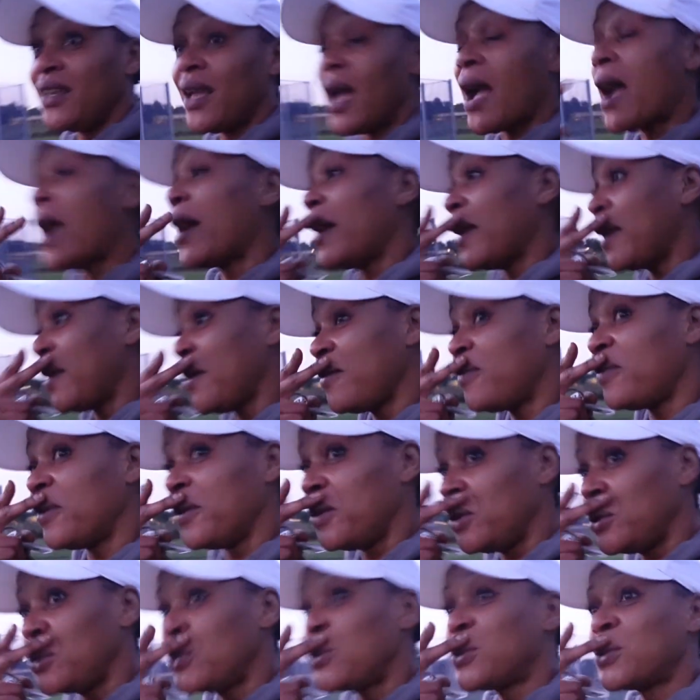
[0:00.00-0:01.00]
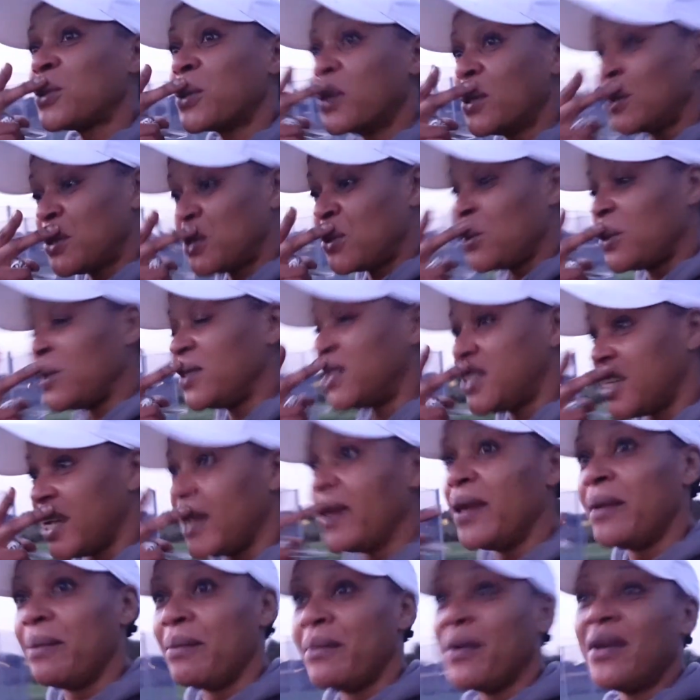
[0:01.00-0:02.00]
I even used to go to the
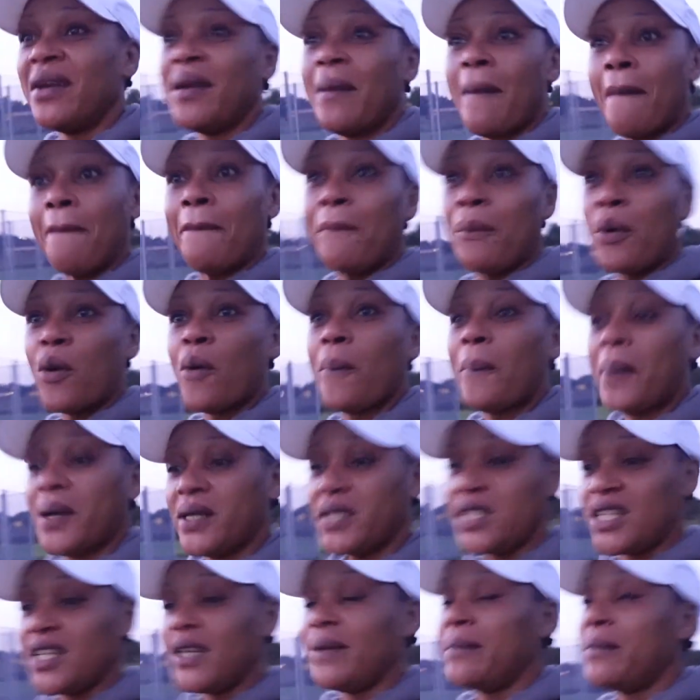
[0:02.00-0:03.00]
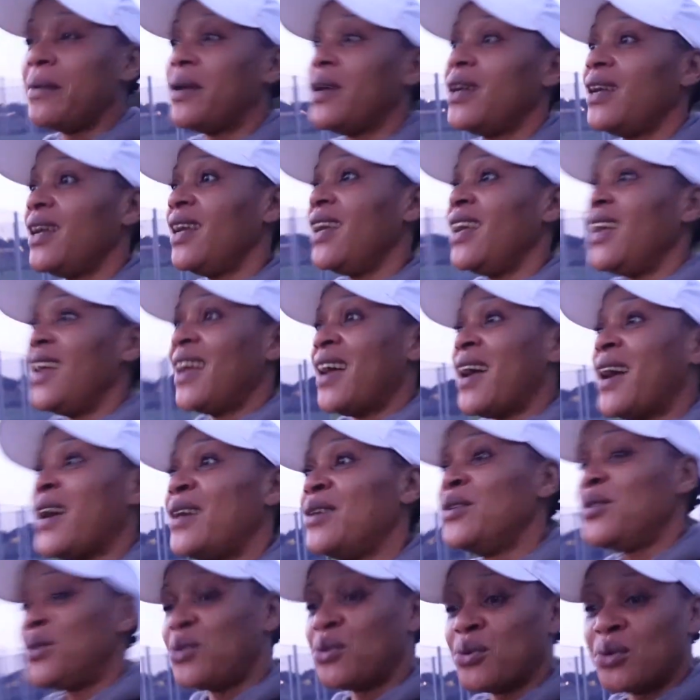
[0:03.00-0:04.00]
gym. Proper gym. I
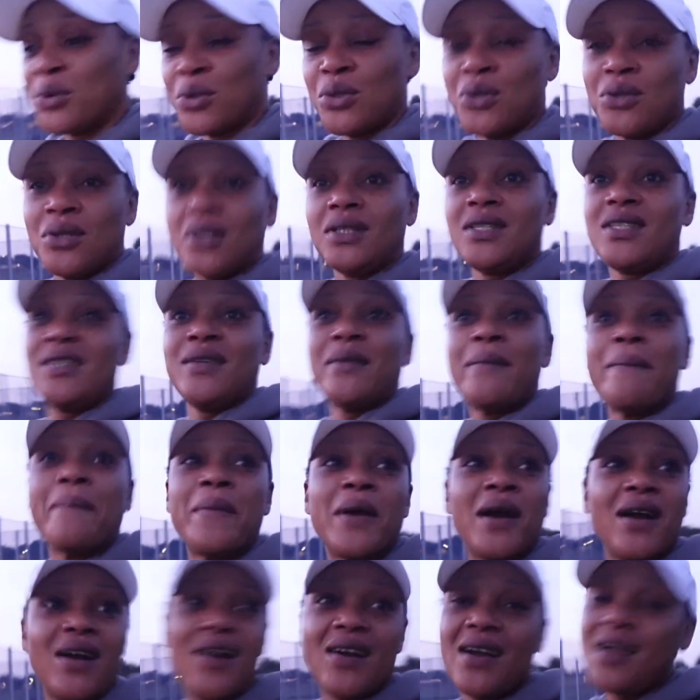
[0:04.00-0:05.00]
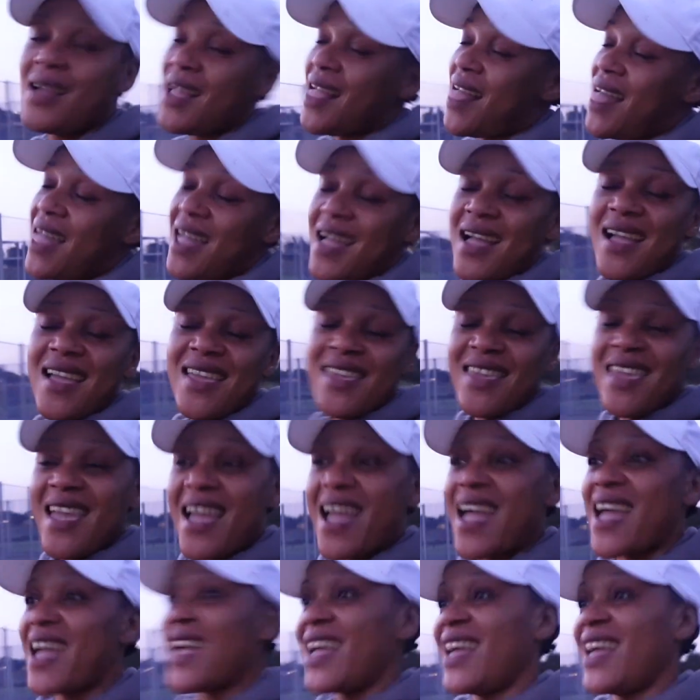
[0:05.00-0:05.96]
used to go to the gym, but yeah.